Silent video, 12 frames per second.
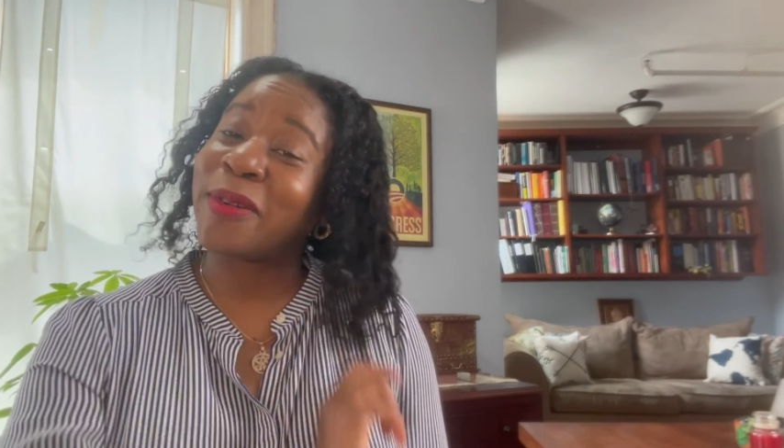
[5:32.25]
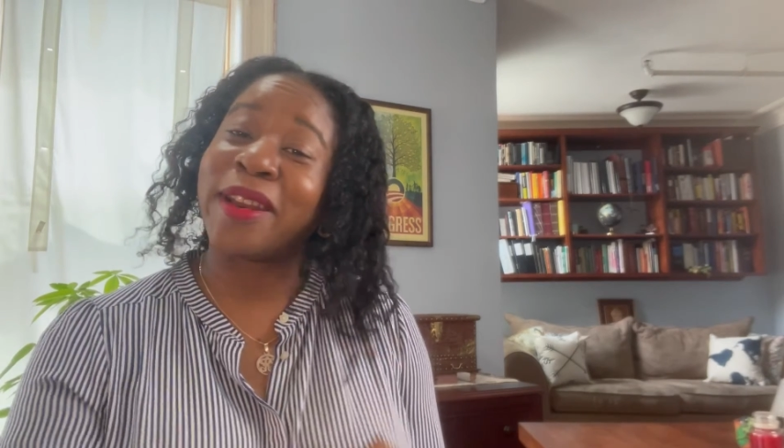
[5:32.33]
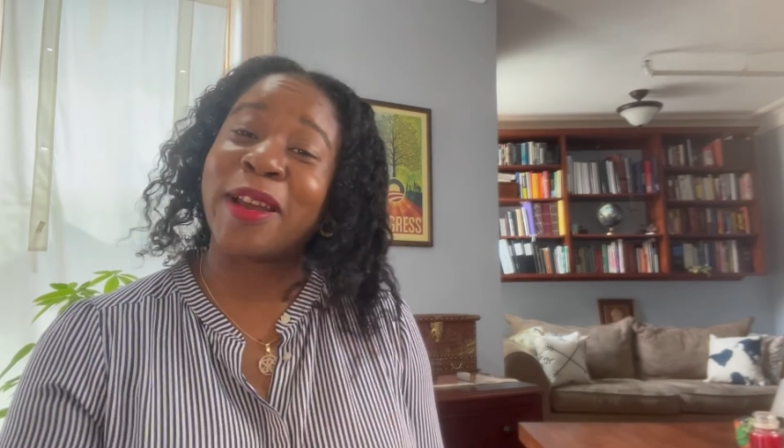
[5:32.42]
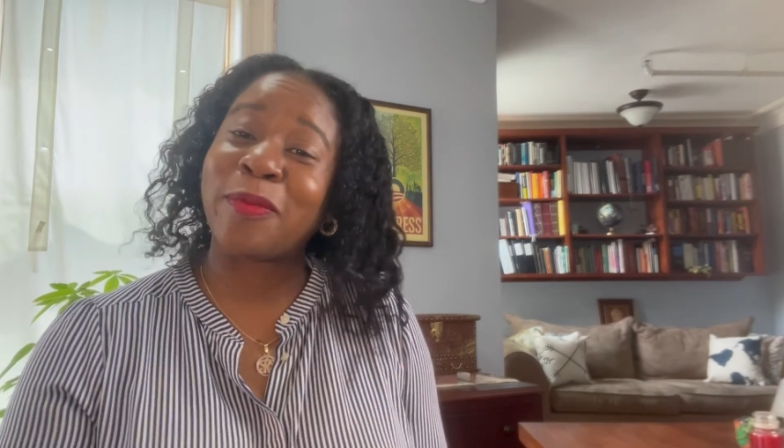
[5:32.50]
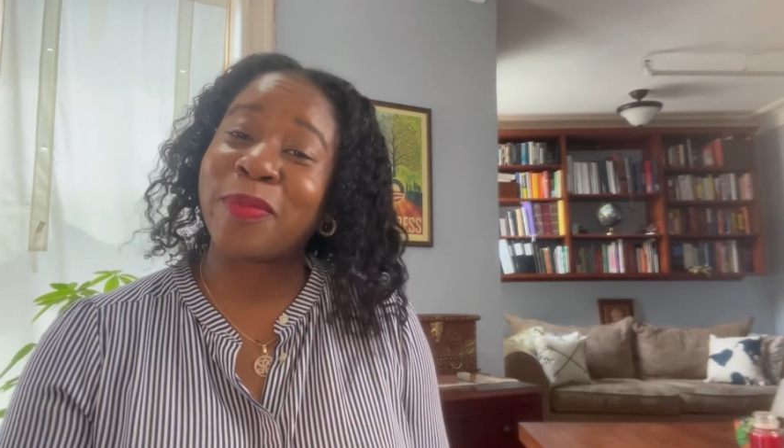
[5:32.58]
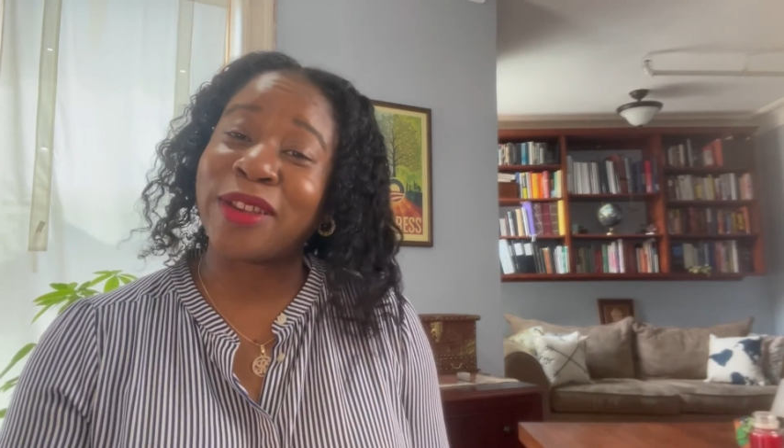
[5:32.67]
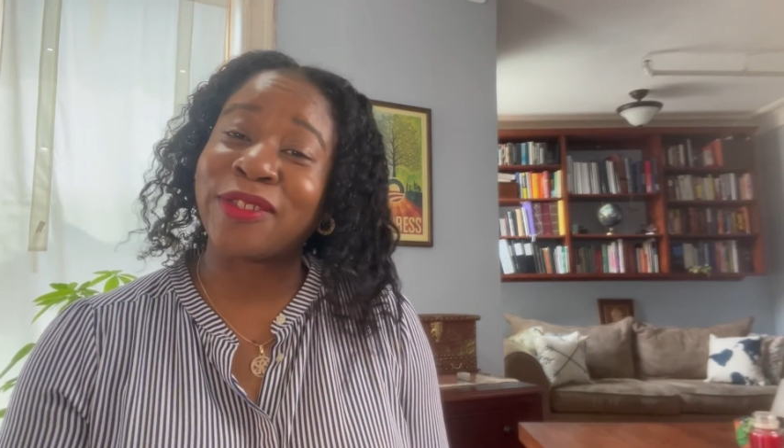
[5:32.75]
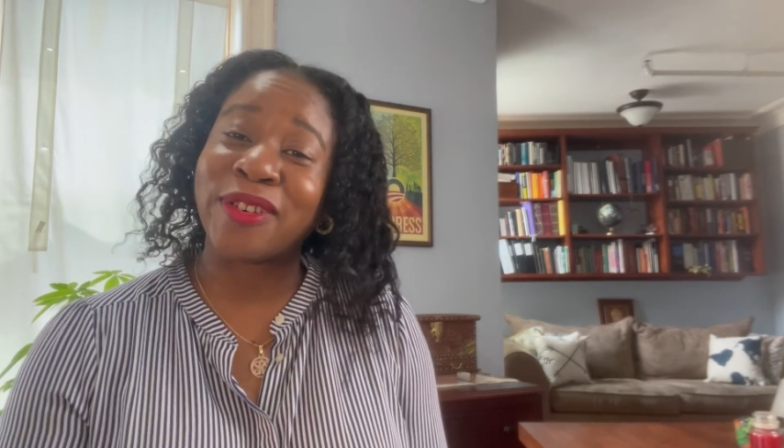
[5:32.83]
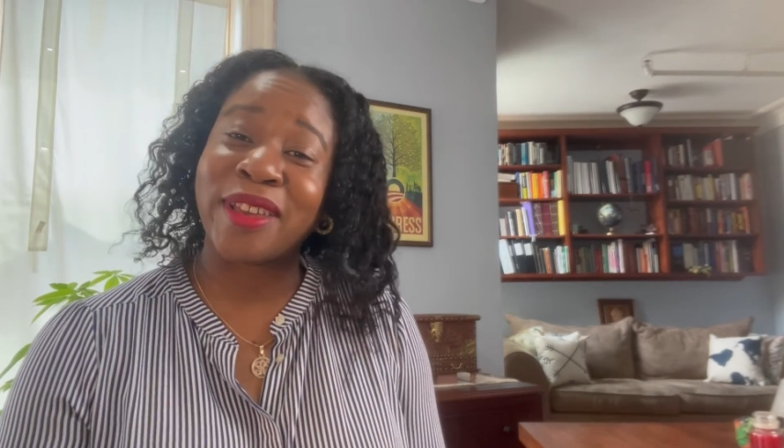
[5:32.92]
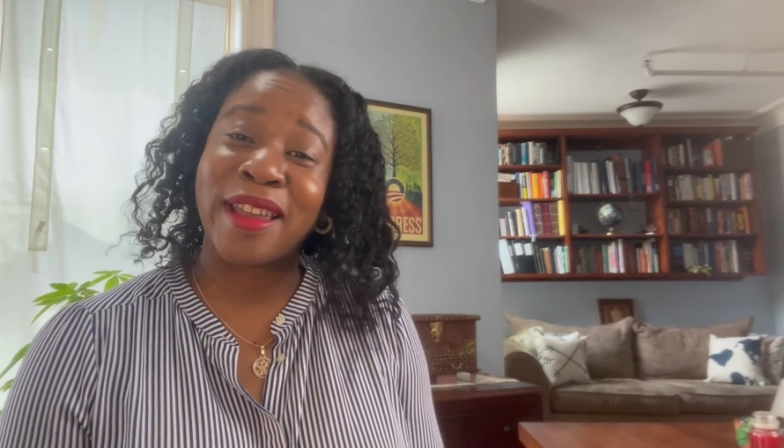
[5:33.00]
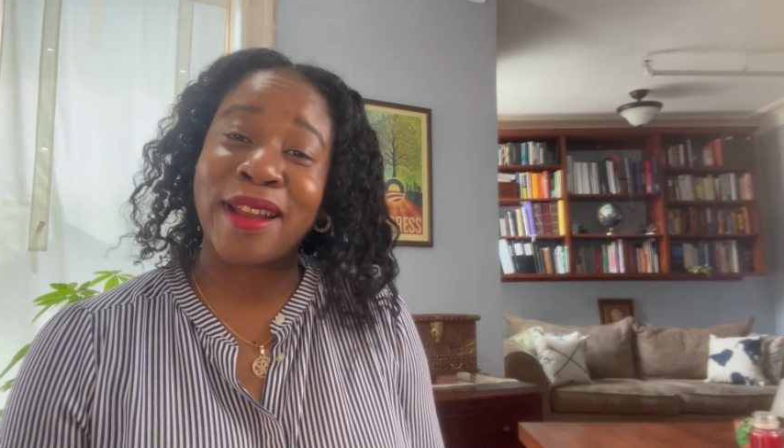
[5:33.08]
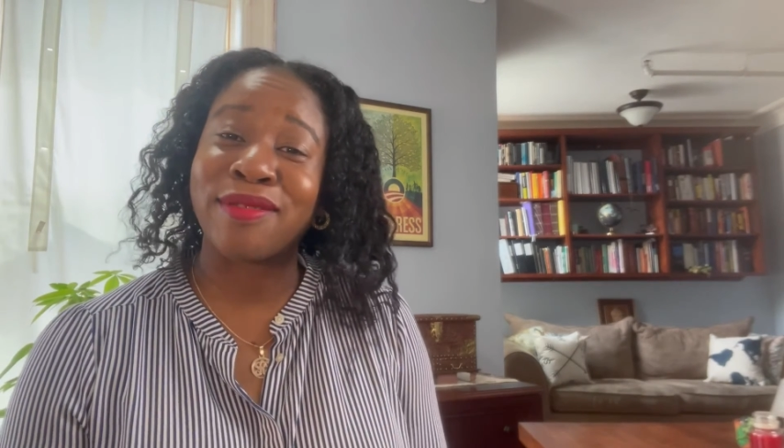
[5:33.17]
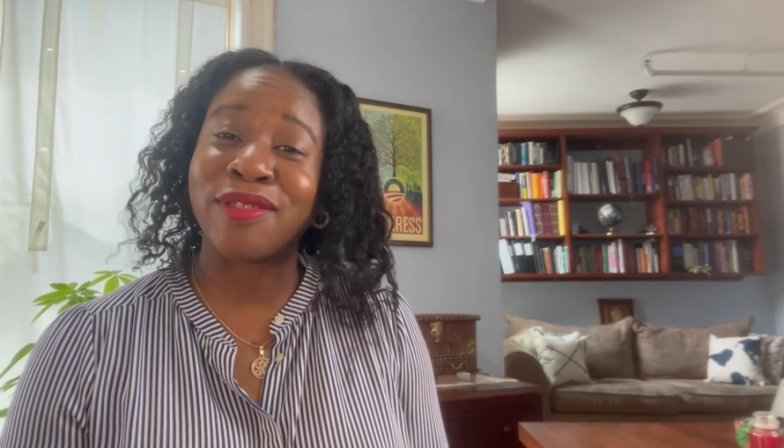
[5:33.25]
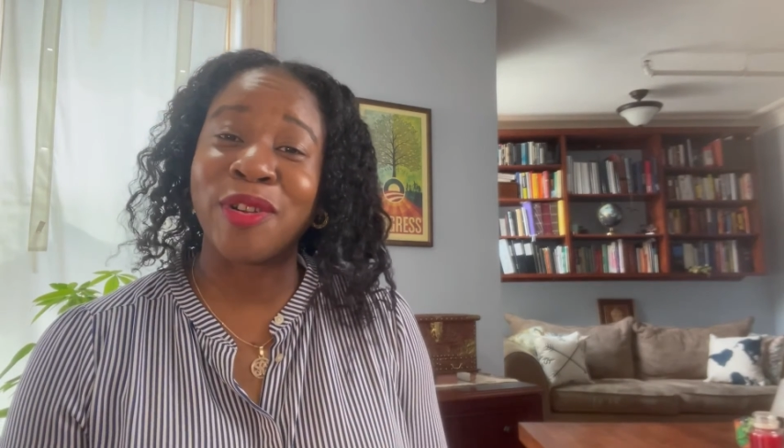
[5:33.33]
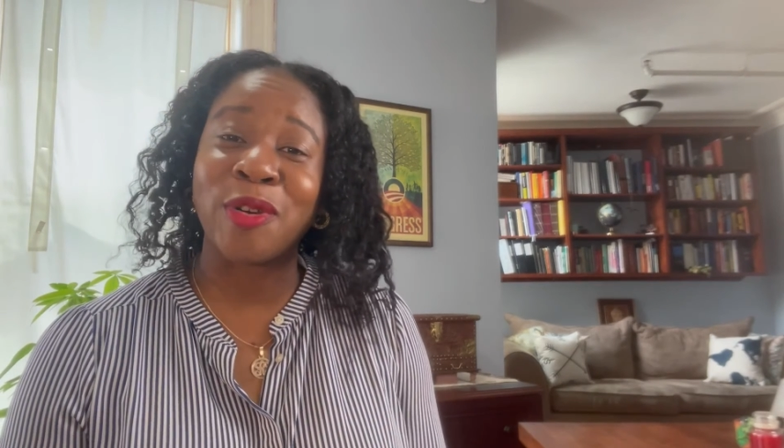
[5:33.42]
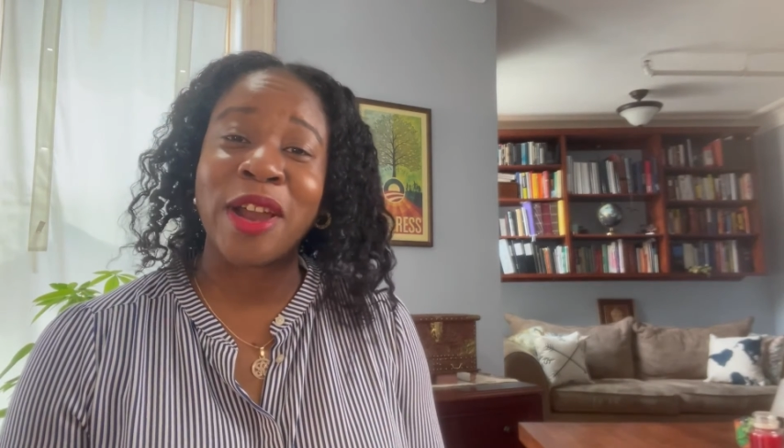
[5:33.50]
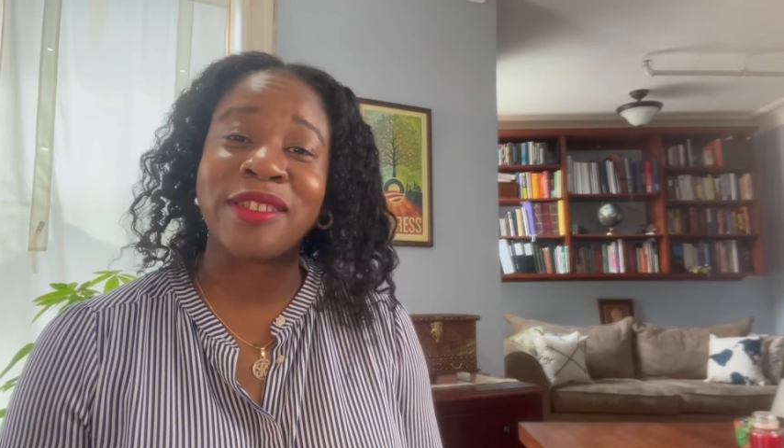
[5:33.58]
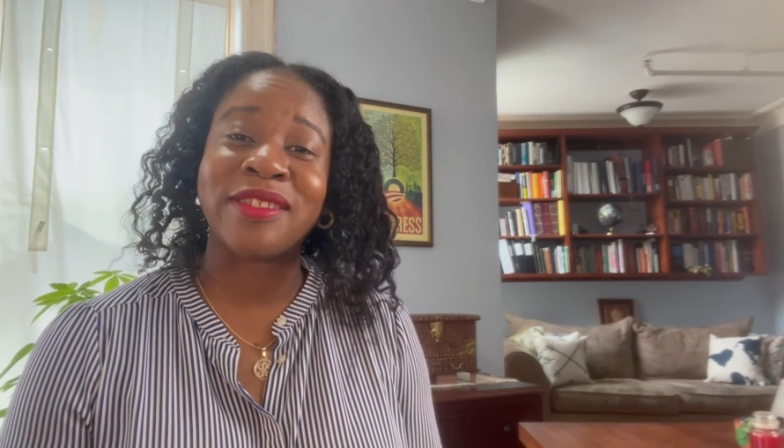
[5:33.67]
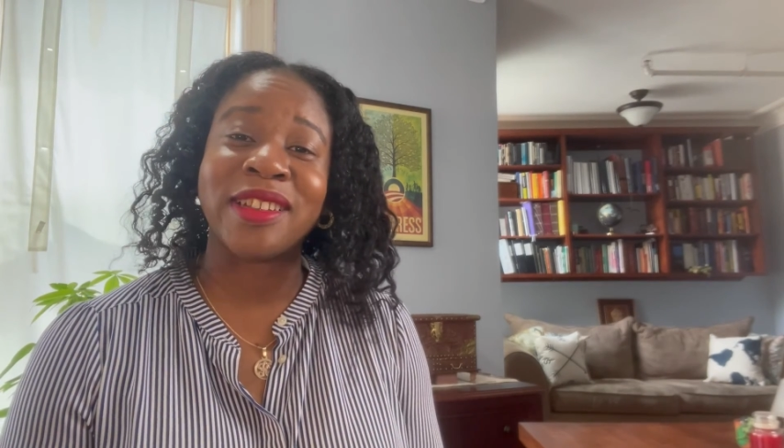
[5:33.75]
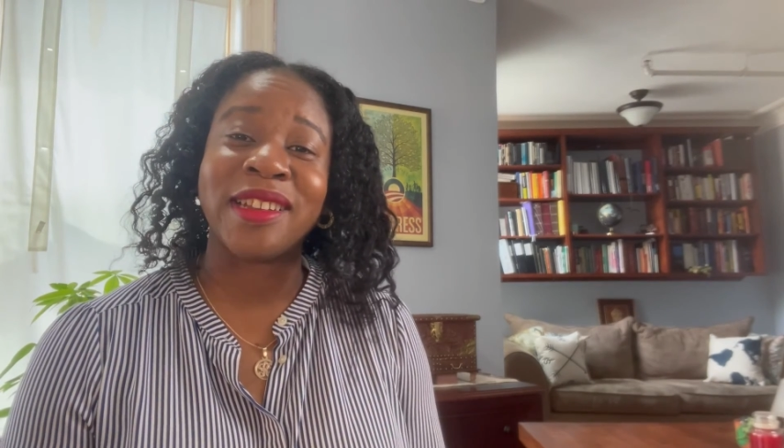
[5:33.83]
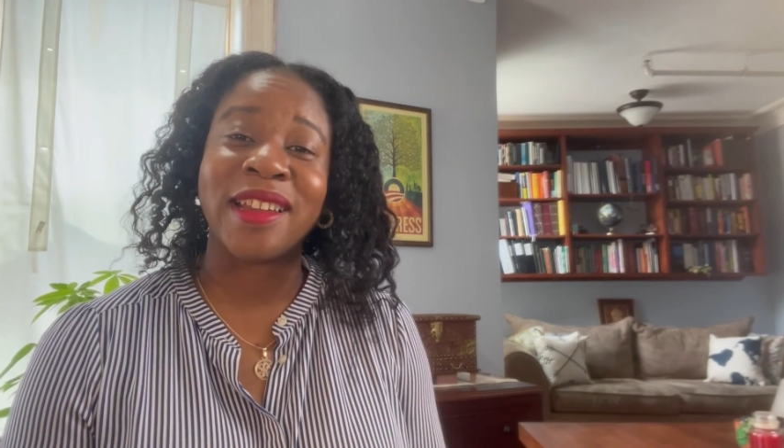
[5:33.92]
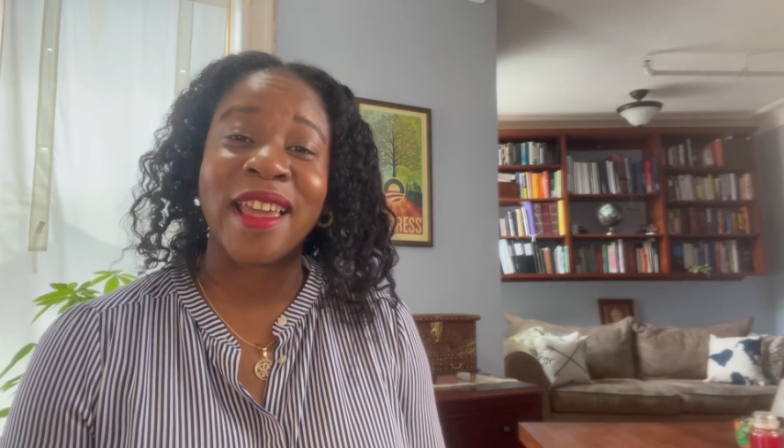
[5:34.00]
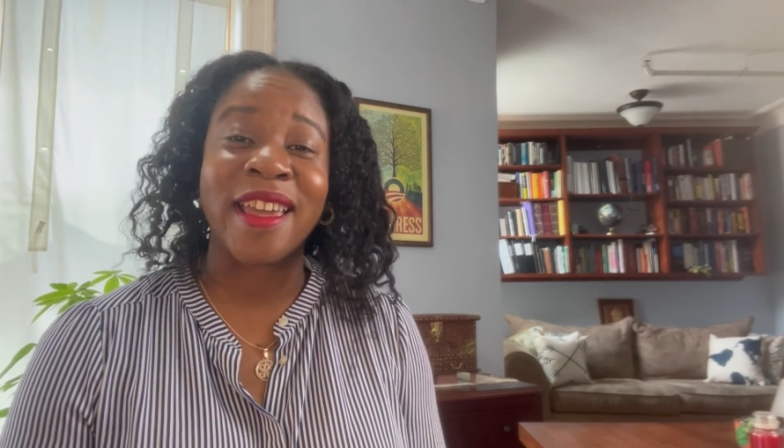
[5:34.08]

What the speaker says: and I'll make sure to answer your question.